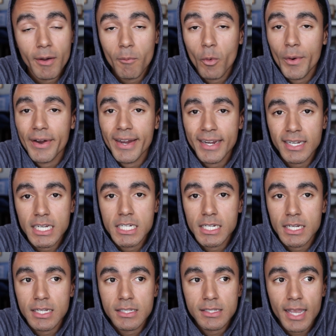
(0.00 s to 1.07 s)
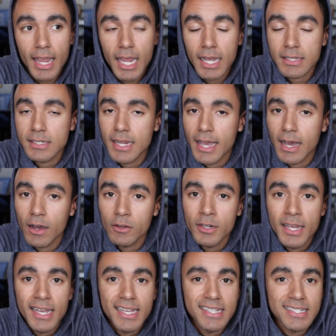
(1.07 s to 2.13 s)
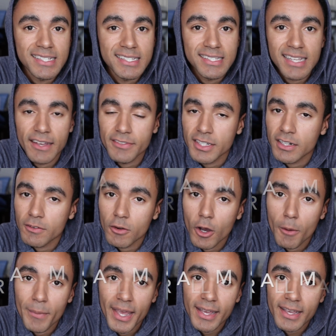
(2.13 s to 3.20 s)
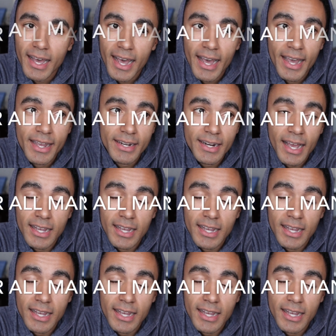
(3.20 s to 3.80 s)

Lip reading: I'm going to wear any jeans, hands down, Seven of All Mankind.